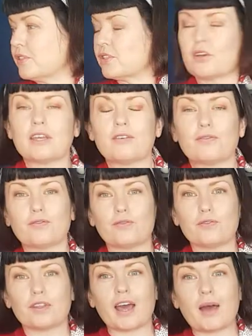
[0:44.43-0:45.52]
if
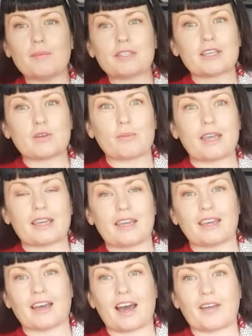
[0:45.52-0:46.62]
the garments that you're
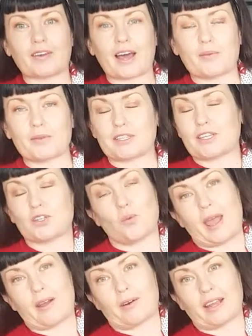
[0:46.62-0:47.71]
making are the garments that you're
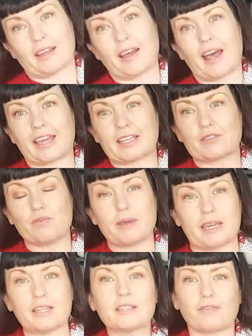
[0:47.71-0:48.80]
wearing, I guess for
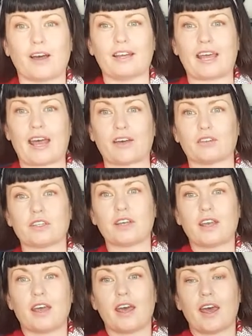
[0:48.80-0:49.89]
me to find out
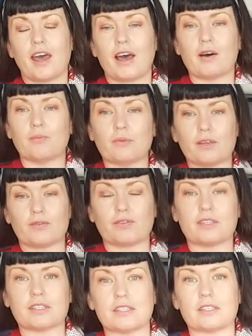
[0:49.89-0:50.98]
if
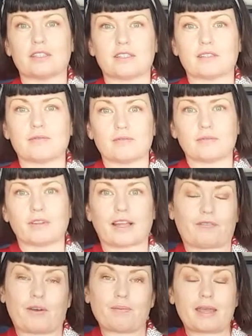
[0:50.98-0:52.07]
this is, like,
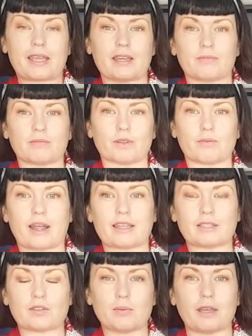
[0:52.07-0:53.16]
if I'm making the right
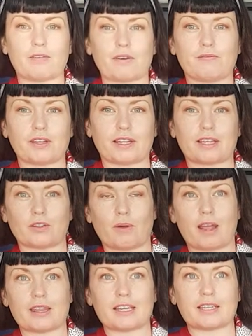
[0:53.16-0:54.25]
things for me, if I'm feeling the
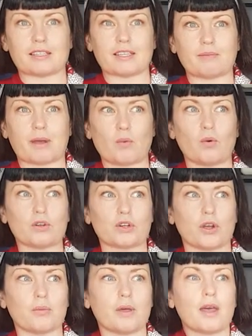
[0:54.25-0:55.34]
right things in my
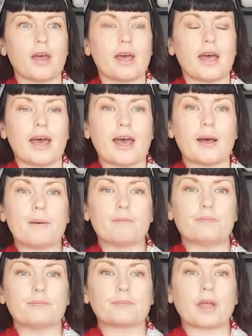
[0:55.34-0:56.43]
wardrobe.
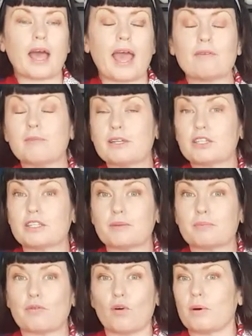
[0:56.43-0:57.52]
I haven't mentioned it
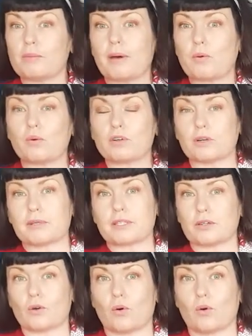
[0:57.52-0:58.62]
before, but my wardrobe
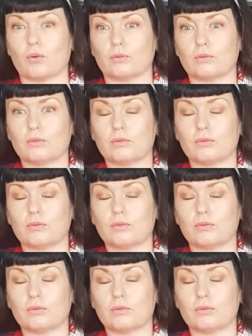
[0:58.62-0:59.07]
isn't all